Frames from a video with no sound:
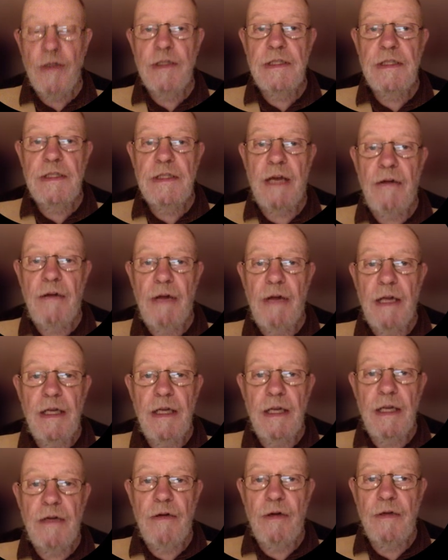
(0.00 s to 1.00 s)
directly
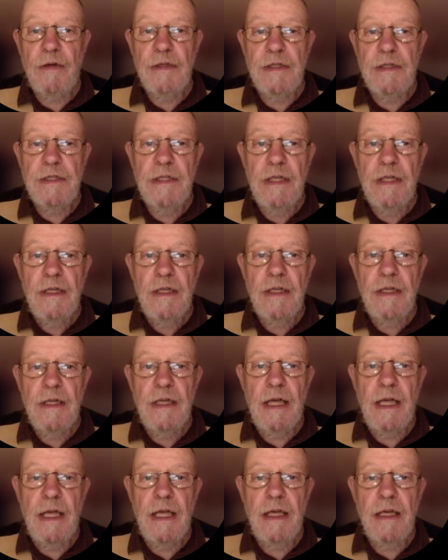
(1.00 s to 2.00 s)
across the
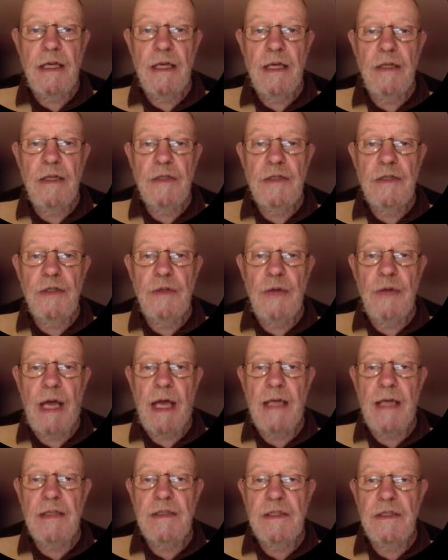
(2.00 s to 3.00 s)
lake to
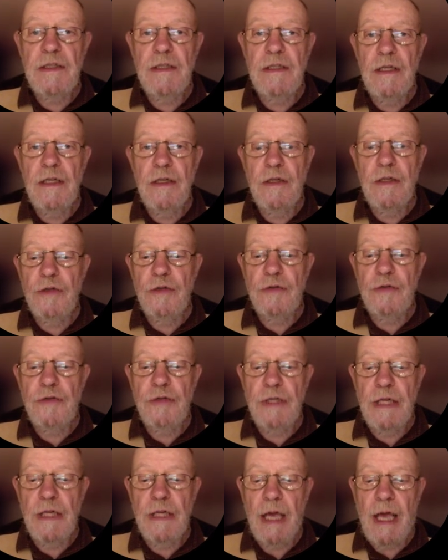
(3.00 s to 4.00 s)
Hassan
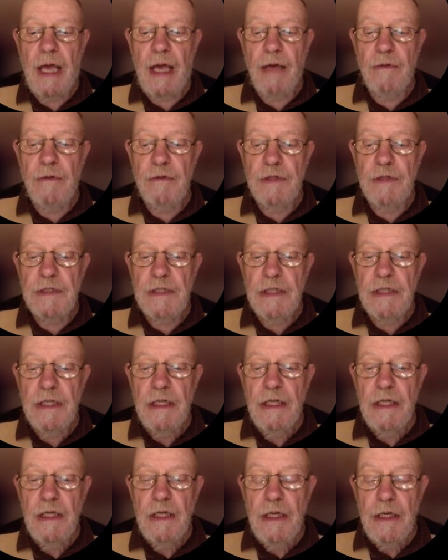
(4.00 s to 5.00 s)
Country House.
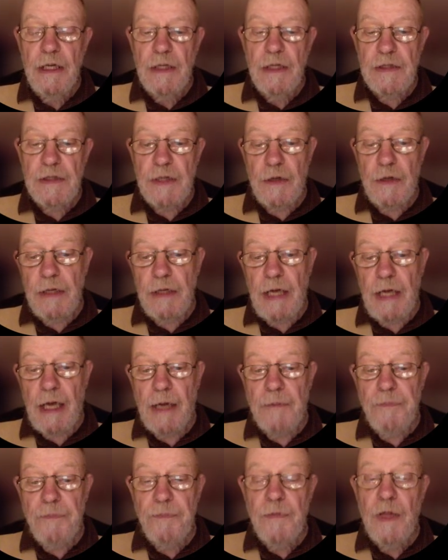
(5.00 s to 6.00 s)
So yeah,
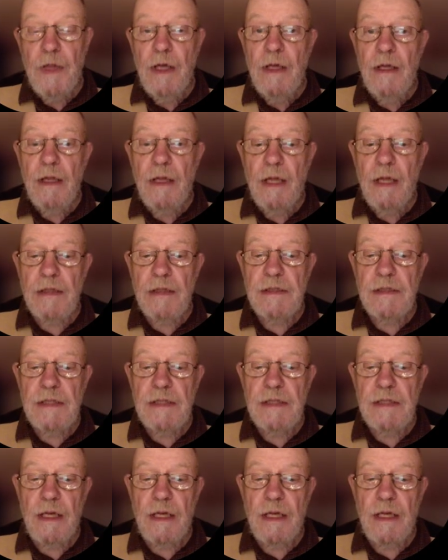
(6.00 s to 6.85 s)
that's that